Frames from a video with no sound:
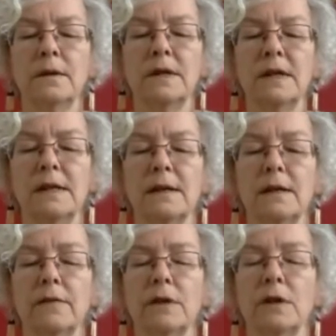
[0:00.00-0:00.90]
Just give
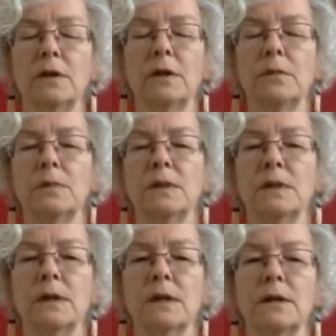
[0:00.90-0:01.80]
it a good
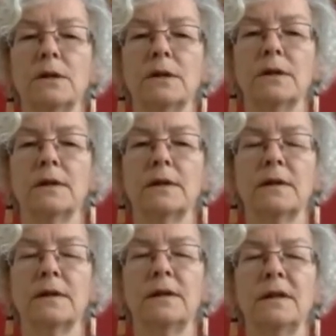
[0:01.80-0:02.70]
massage.
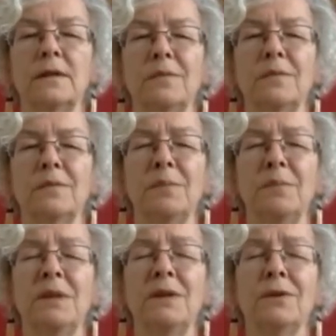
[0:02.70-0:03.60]
Might
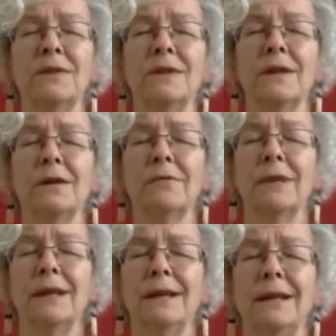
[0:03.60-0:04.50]
be noticing
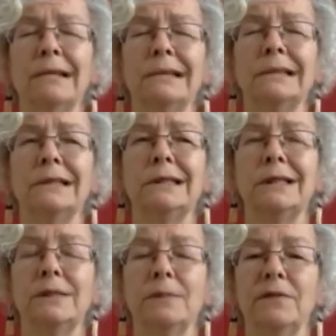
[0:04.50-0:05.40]
already that,
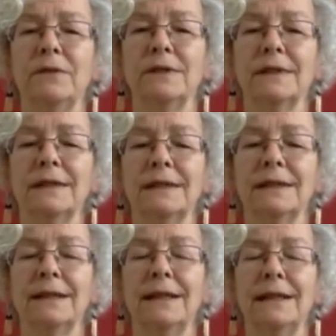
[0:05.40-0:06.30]
geez, my foot's a
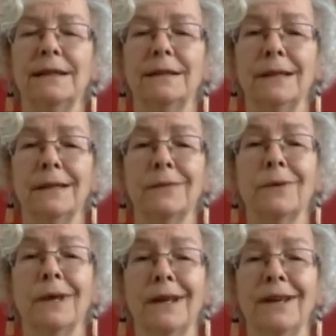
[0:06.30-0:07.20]
little tight. That's
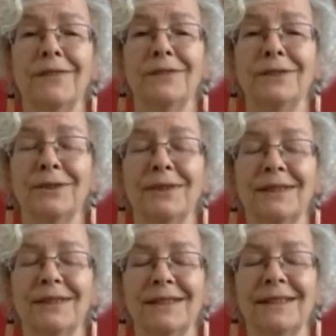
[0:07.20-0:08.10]
what I often
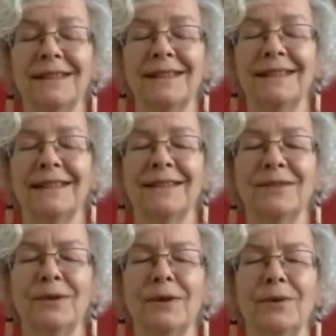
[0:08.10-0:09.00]
notice.
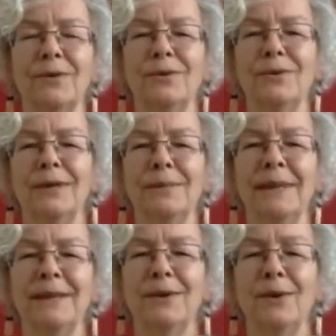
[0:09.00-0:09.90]
Or, oh, under
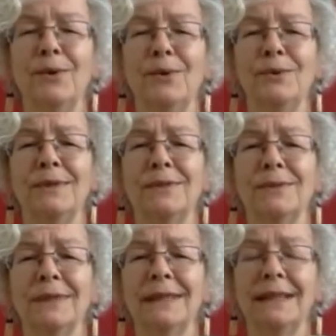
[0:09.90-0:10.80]
my toes is
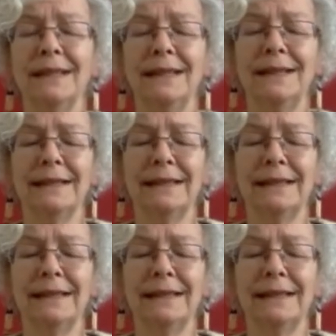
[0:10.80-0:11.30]
really tight.